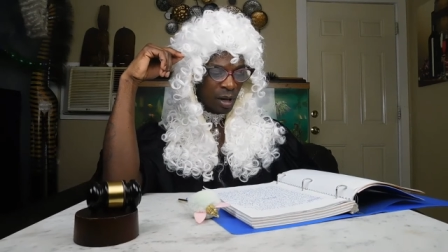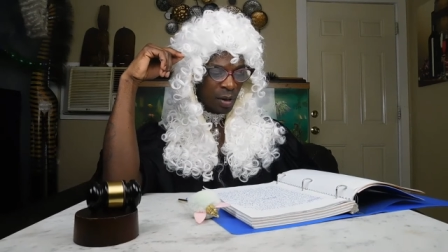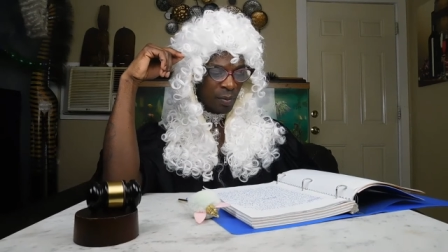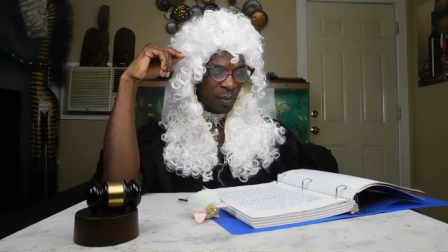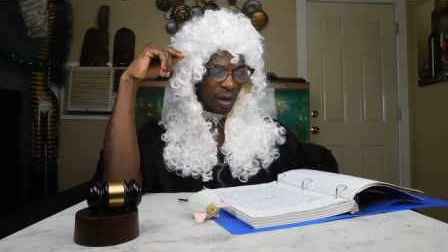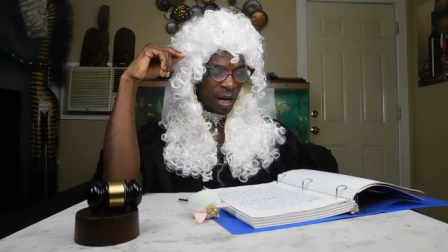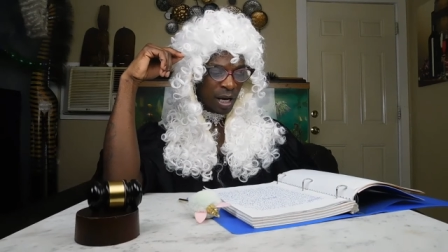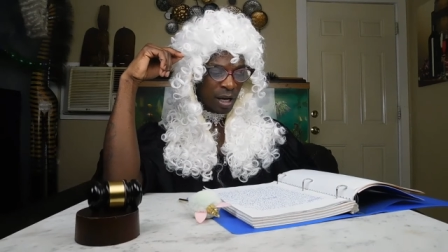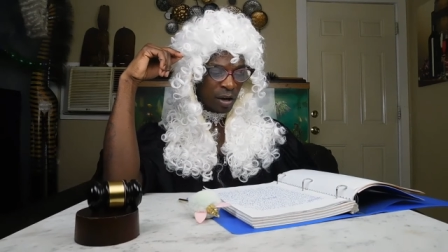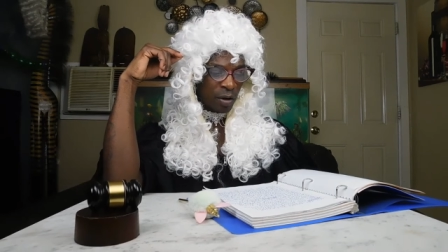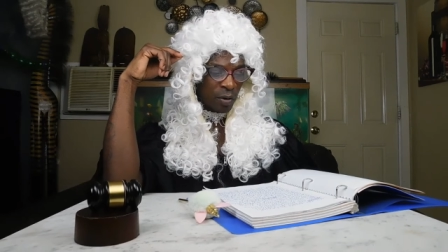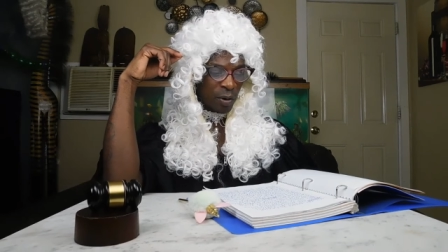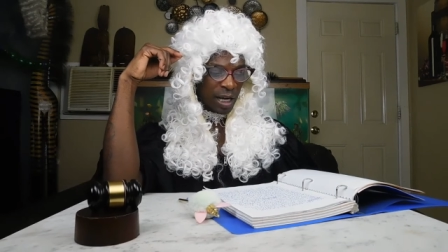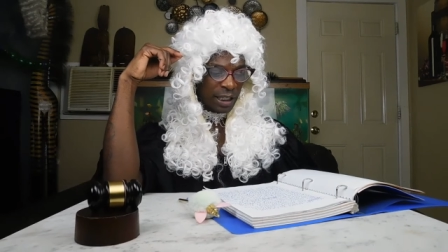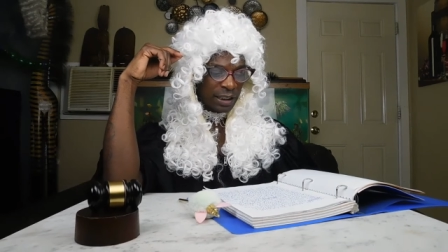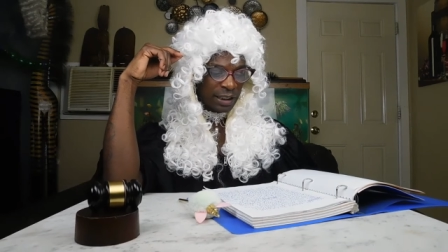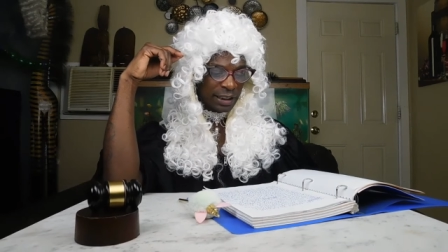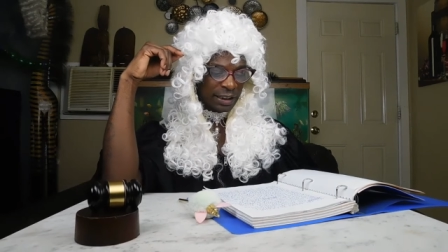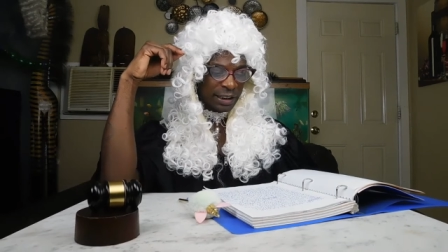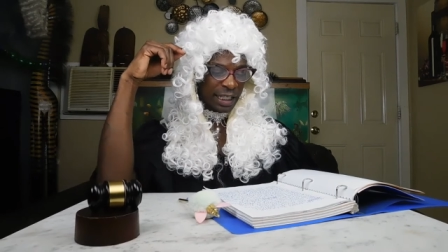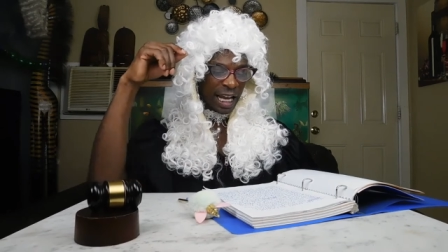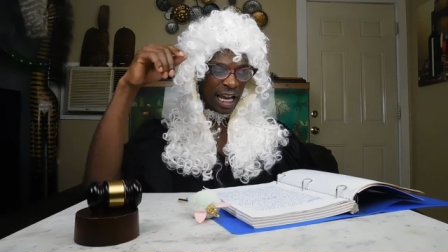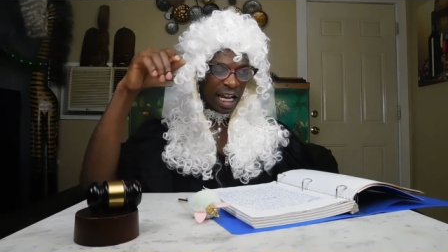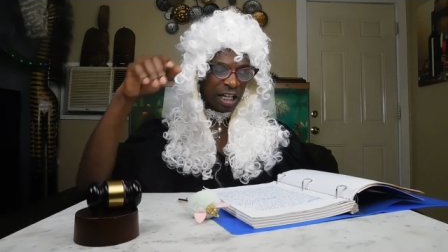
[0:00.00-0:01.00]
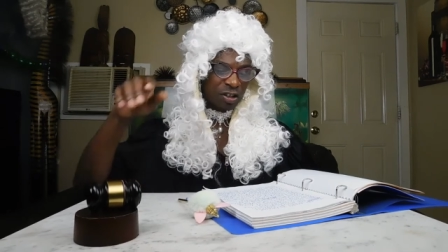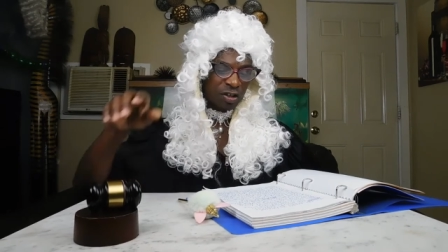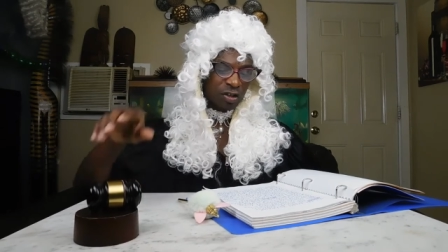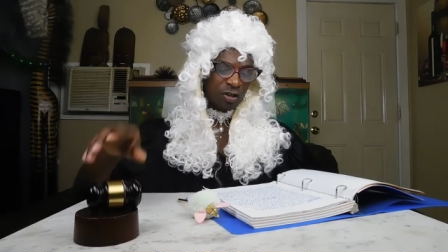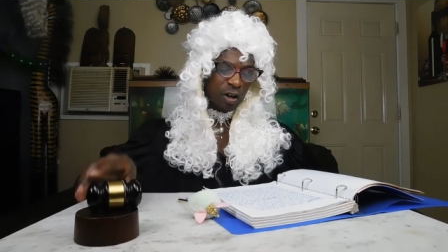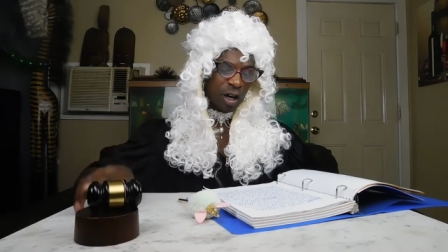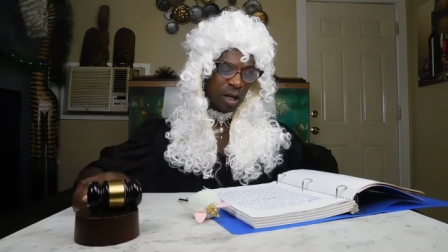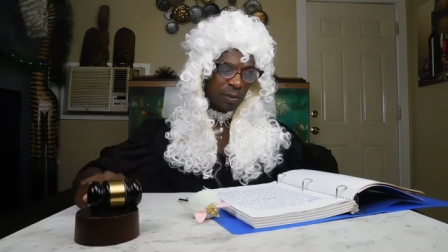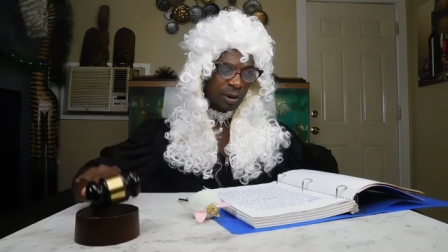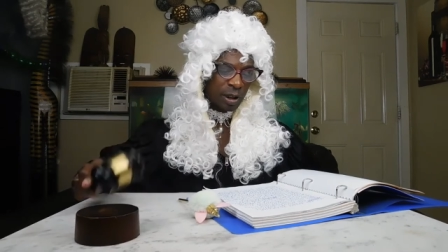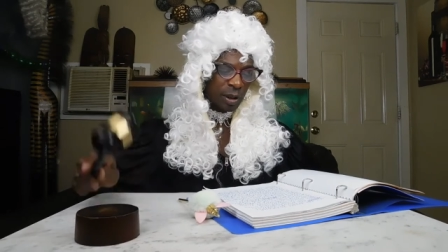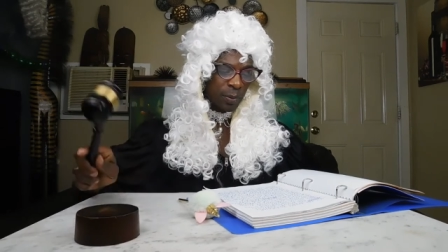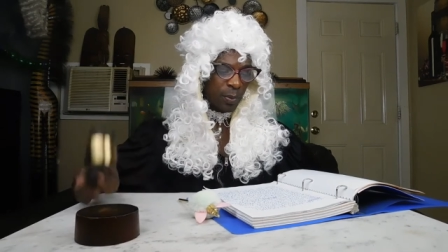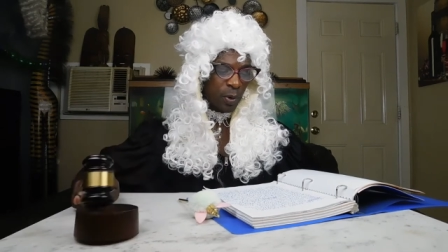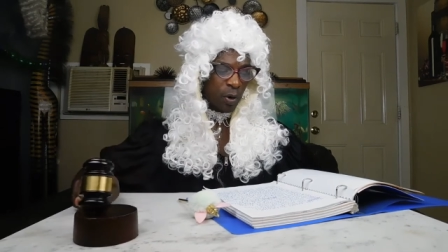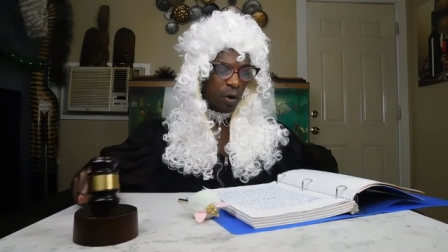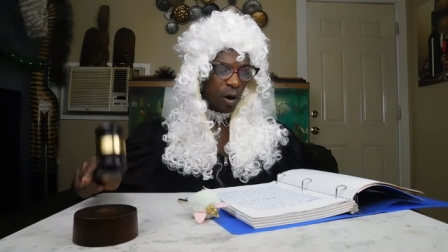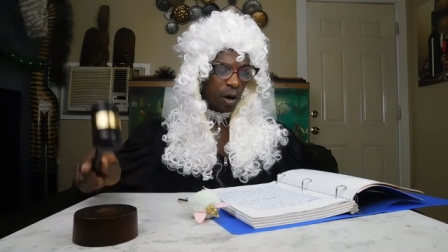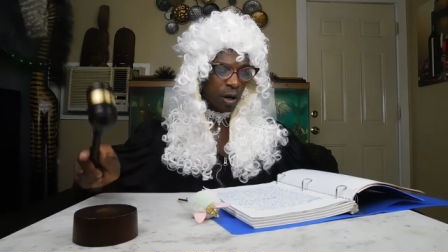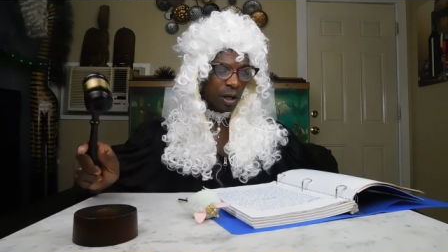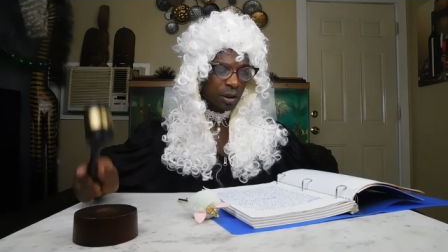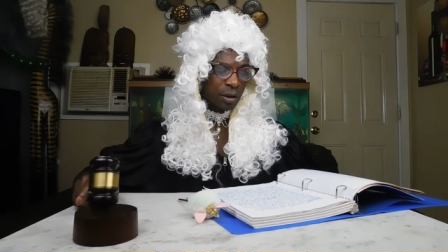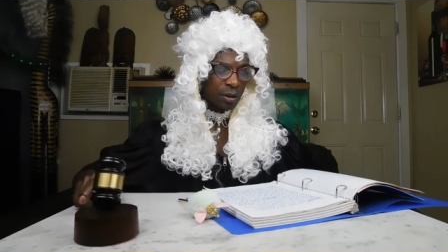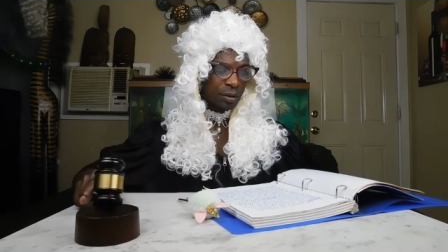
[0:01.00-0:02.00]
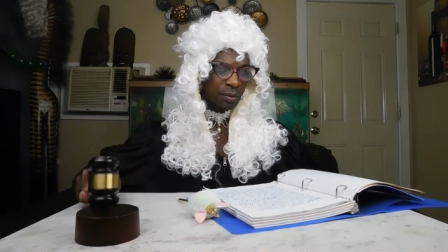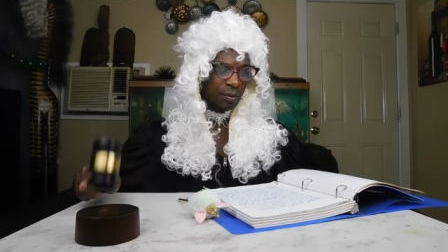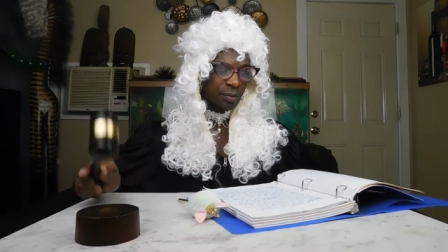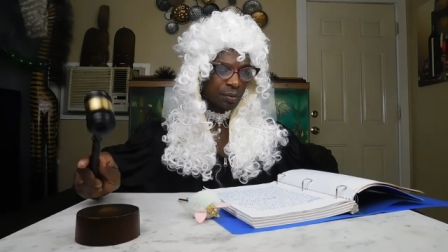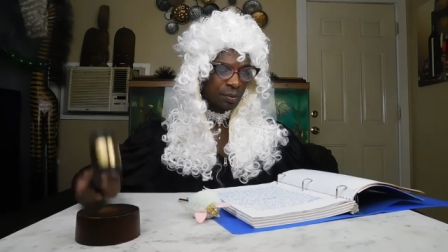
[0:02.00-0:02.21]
Being a racist ass Trump supporter.